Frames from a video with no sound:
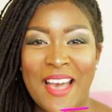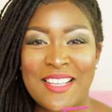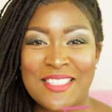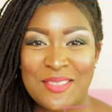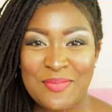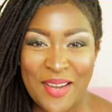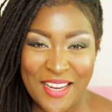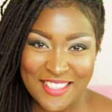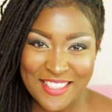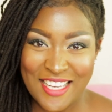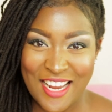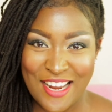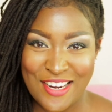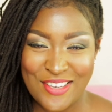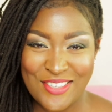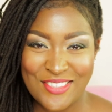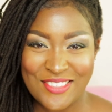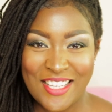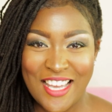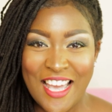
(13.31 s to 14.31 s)
back to my
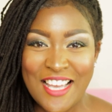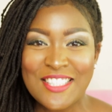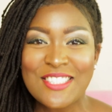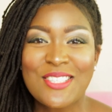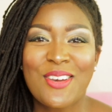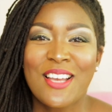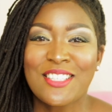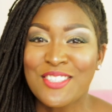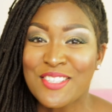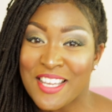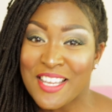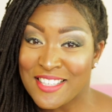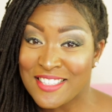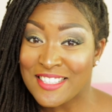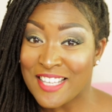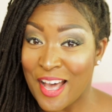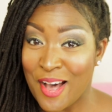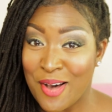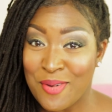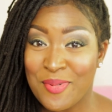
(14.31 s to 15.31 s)
channel. So as you can
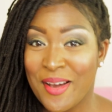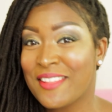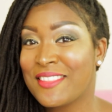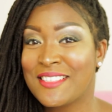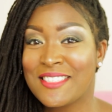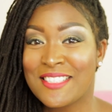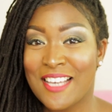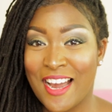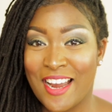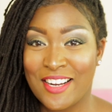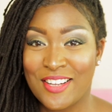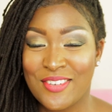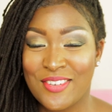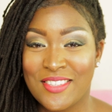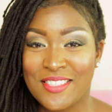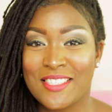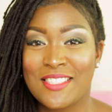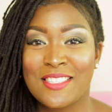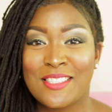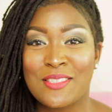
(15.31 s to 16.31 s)
tell by the title,
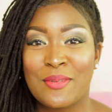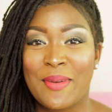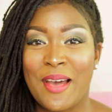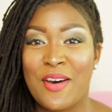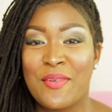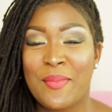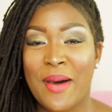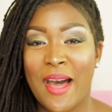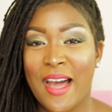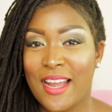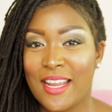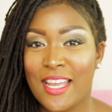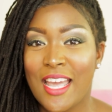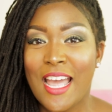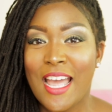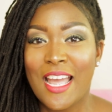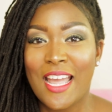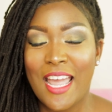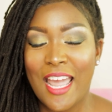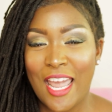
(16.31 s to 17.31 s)
this is about my
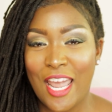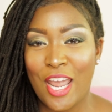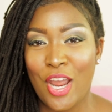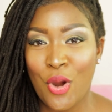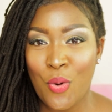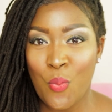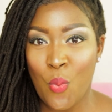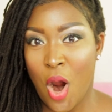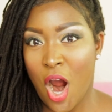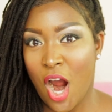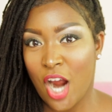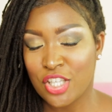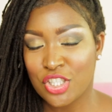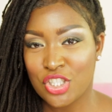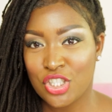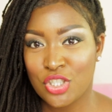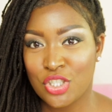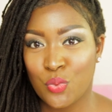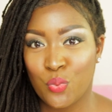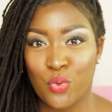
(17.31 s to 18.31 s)
hair
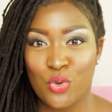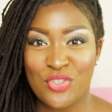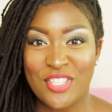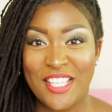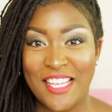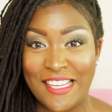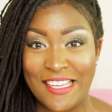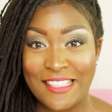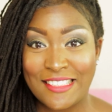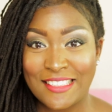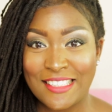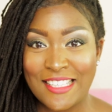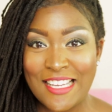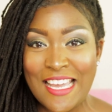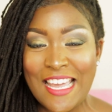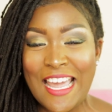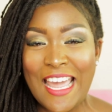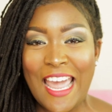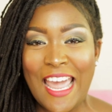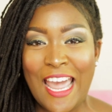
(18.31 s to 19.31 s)
wash routine
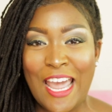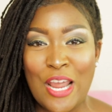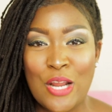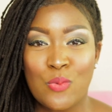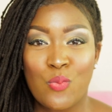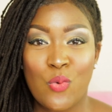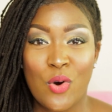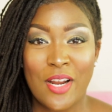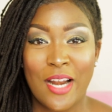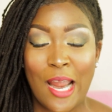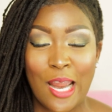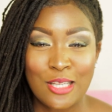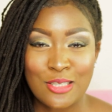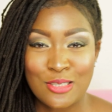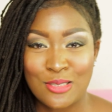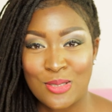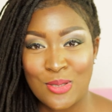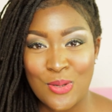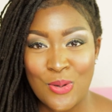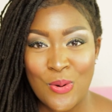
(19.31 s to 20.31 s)
and what I
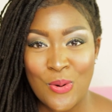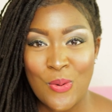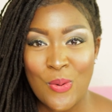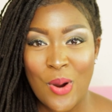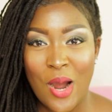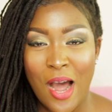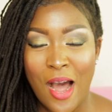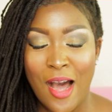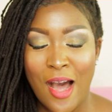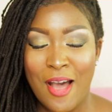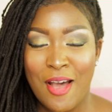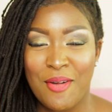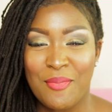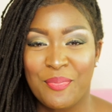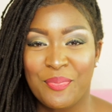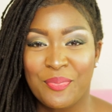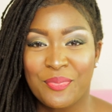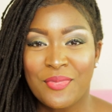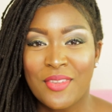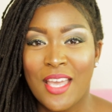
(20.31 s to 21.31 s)
do.
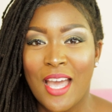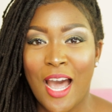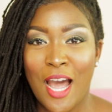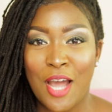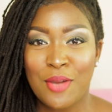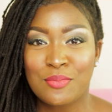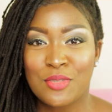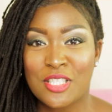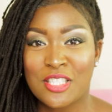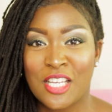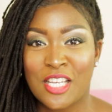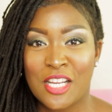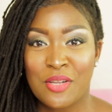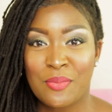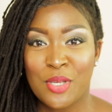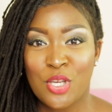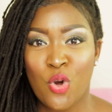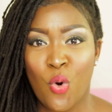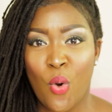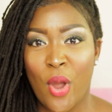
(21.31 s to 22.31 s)
I'm just gonna
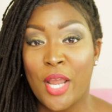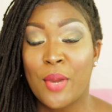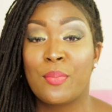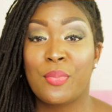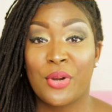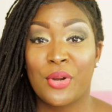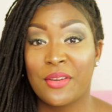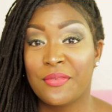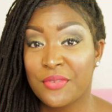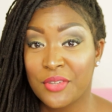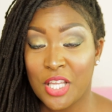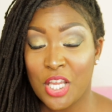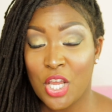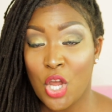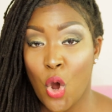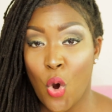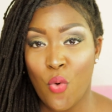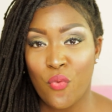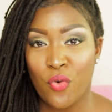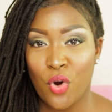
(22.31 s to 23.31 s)
be going briefly
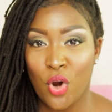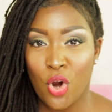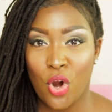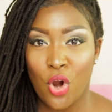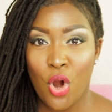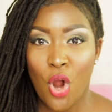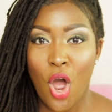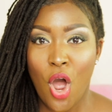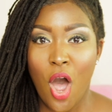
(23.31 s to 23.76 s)
over